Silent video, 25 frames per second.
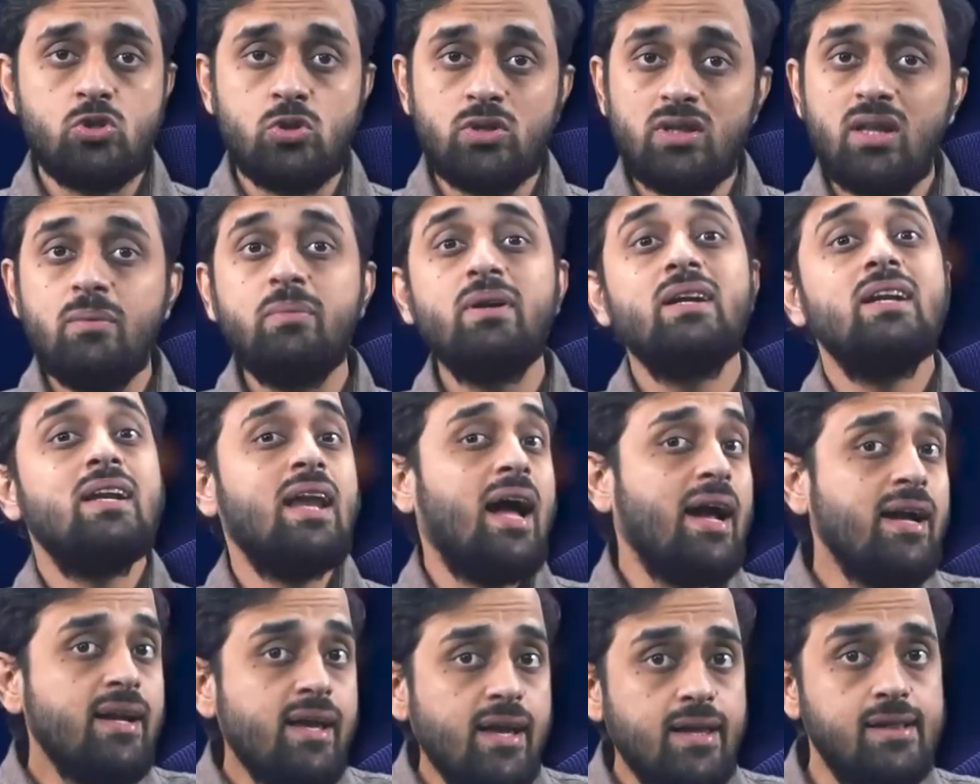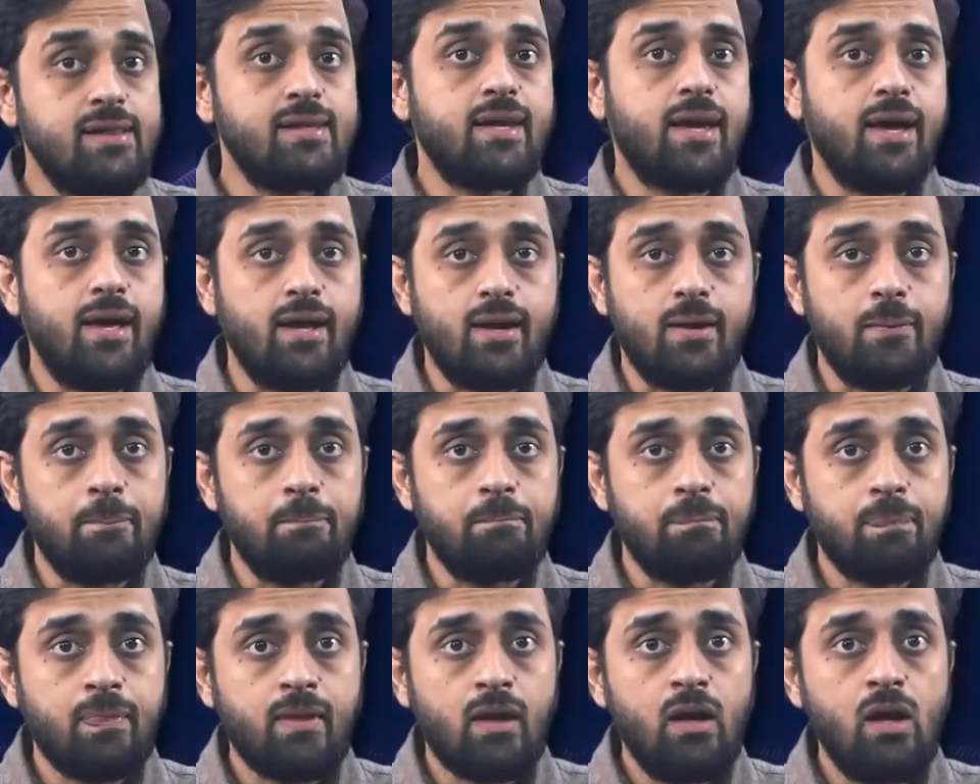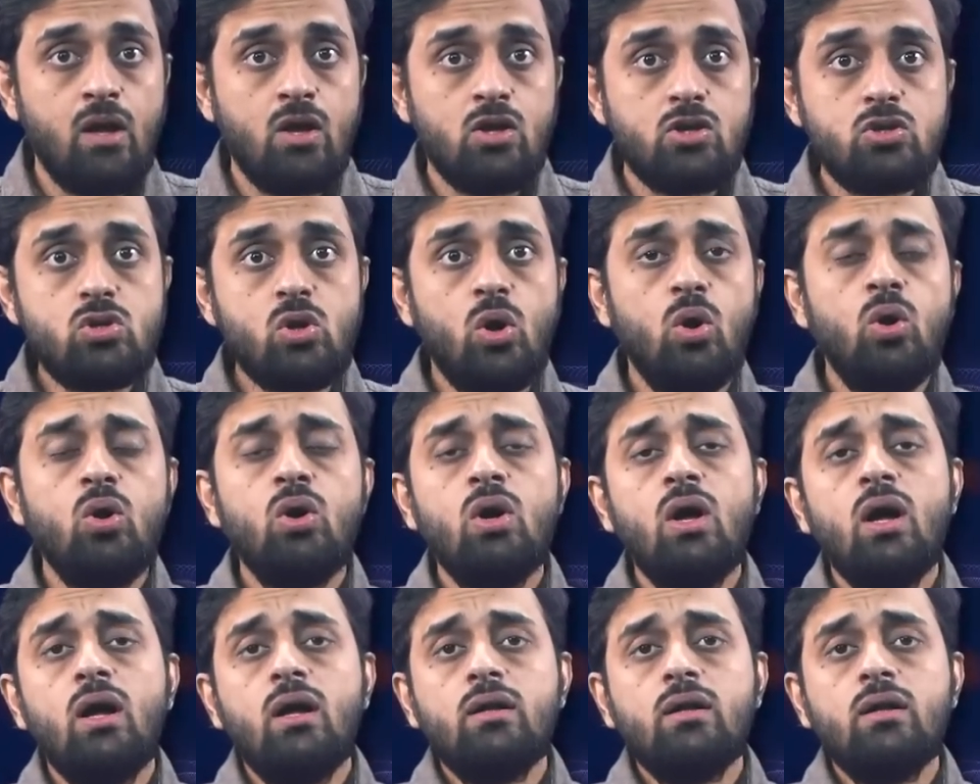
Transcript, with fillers: should they be denied healthcare? So